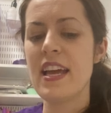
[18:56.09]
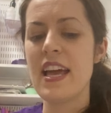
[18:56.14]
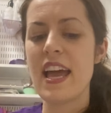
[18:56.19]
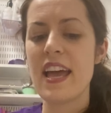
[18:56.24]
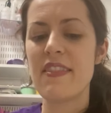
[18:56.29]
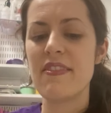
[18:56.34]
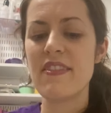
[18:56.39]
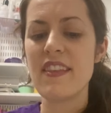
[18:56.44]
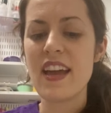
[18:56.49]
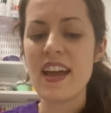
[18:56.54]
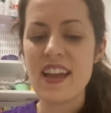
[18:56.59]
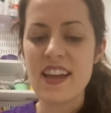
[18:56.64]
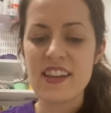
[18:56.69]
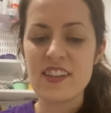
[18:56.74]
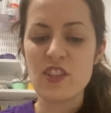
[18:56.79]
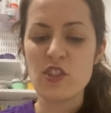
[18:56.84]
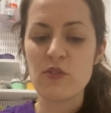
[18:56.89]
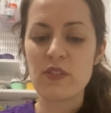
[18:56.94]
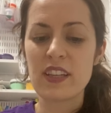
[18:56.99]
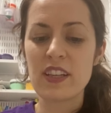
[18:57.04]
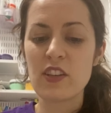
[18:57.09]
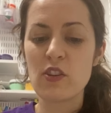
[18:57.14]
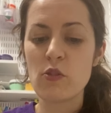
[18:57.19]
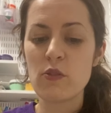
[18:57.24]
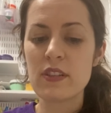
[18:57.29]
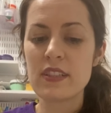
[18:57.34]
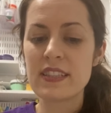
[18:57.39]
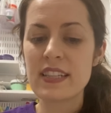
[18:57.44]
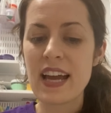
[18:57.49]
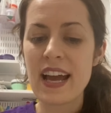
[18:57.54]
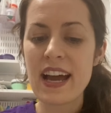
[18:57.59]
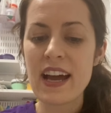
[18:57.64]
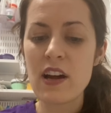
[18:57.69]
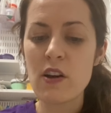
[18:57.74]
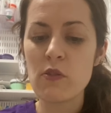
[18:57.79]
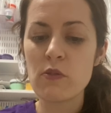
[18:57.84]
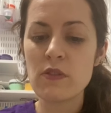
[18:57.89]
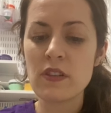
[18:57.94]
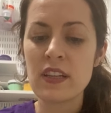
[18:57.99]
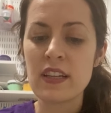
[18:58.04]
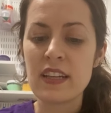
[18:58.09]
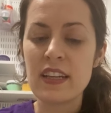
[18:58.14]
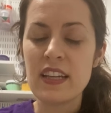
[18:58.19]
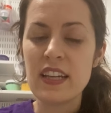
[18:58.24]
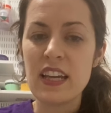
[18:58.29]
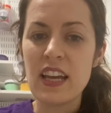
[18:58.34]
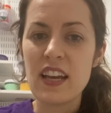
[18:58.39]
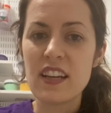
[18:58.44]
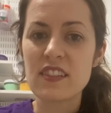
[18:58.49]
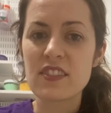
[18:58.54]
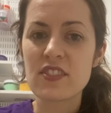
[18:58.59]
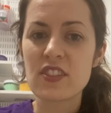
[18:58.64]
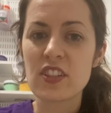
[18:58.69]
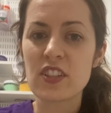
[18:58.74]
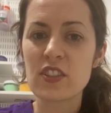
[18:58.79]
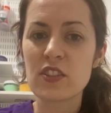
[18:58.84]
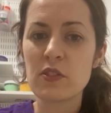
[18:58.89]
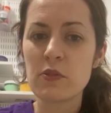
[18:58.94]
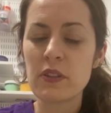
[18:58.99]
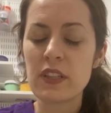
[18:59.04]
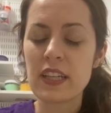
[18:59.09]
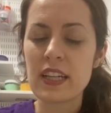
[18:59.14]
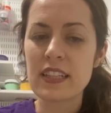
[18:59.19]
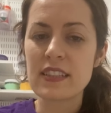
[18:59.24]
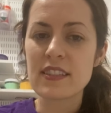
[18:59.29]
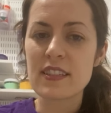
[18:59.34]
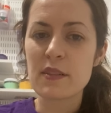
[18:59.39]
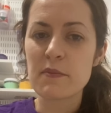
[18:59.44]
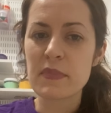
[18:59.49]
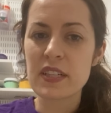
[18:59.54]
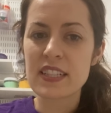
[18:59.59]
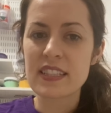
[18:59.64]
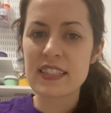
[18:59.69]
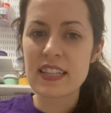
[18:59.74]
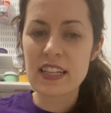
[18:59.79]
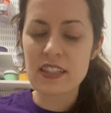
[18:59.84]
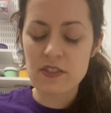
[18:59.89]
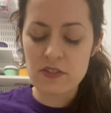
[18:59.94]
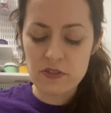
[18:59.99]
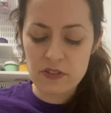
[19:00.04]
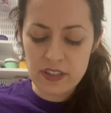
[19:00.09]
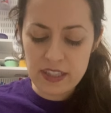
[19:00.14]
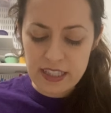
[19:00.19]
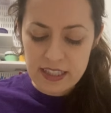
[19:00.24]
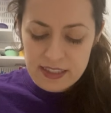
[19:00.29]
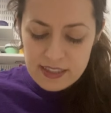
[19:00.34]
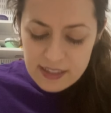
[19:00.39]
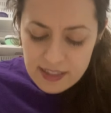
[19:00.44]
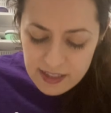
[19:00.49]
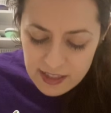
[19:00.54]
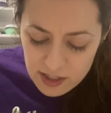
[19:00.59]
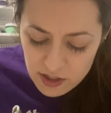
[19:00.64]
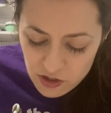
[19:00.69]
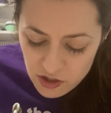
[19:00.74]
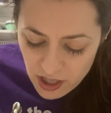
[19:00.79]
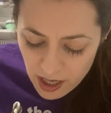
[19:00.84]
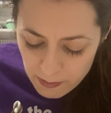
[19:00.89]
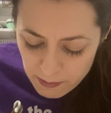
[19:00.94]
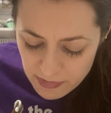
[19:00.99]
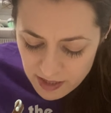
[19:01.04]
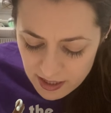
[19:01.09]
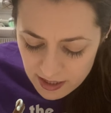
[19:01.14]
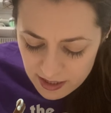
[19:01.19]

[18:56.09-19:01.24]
And then you can go to town and start gluing on some accessories, the gems and the